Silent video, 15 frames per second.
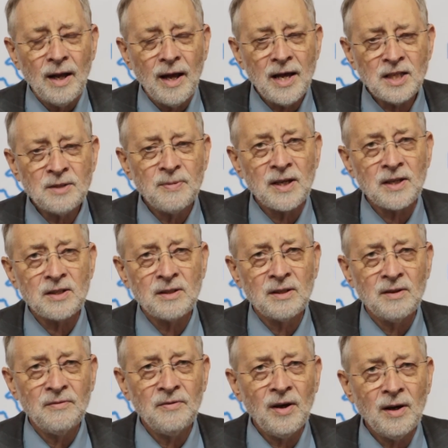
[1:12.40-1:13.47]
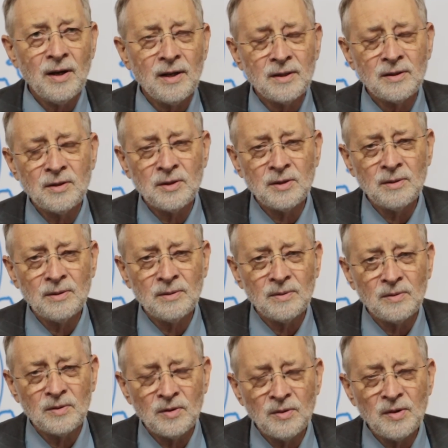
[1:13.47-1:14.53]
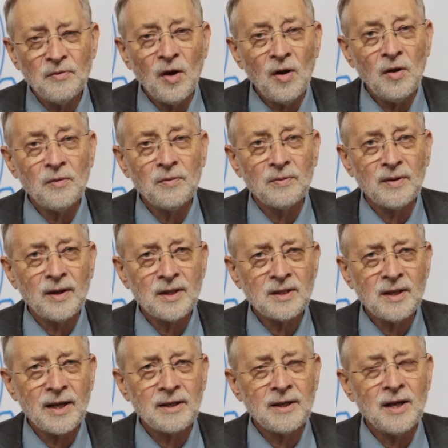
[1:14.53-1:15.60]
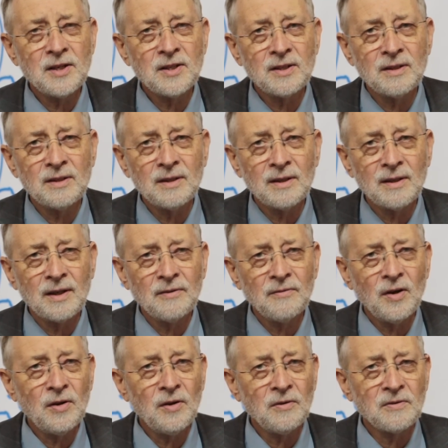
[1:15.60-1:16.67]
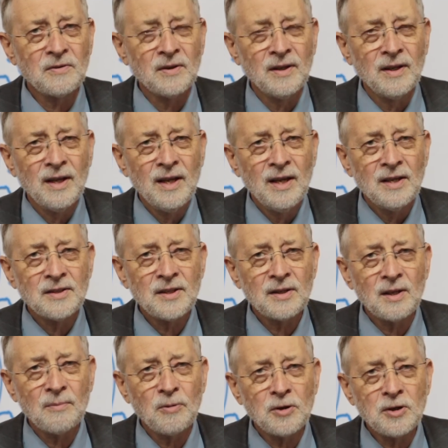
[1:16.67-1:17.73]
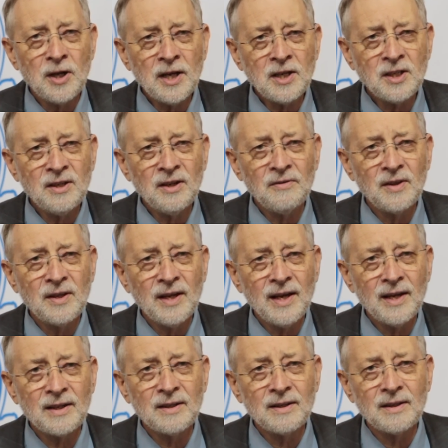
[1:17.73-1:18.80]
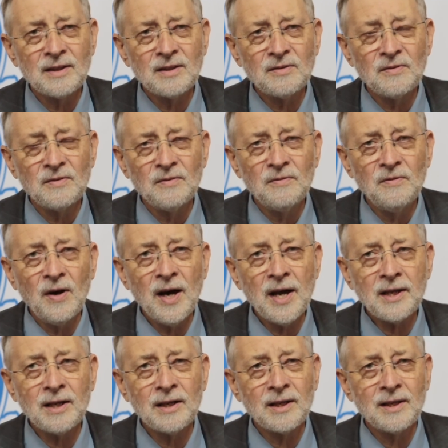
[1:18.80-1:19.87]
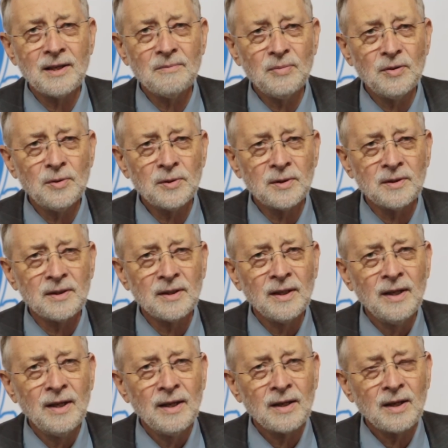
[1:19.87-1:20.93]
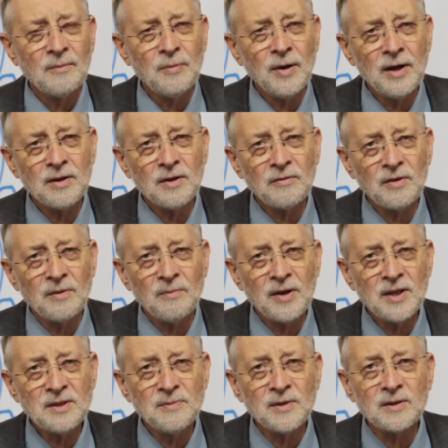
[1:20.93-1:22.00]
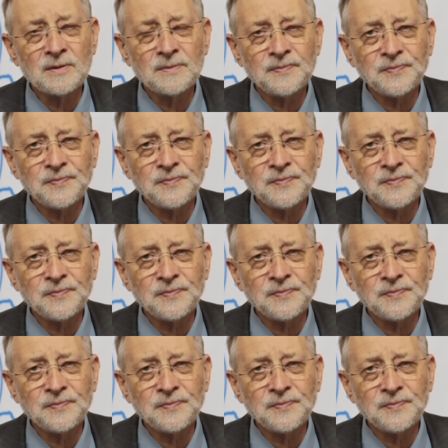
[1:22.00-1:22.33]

aspects to evolve as lactation evolved. So the protection of the young is a vitally important component from breast milk.